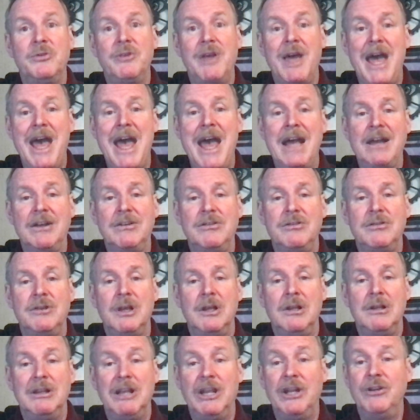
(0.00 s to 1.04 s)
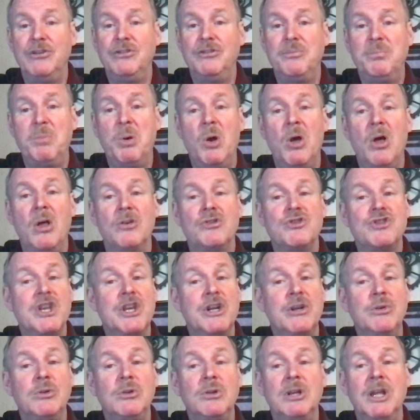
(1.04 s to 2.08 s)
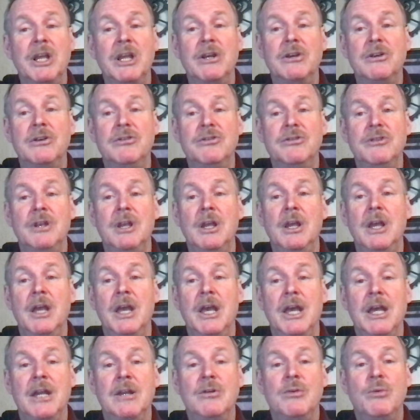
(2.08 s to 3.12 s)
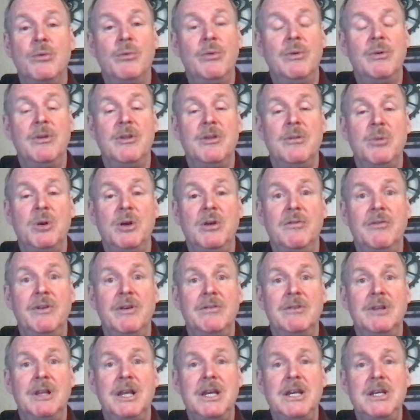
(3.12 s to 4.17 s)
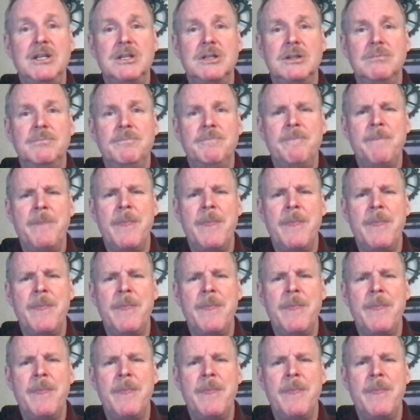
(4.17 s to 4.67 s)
Acts, letters of Paul, general letters, and the book of Revelation.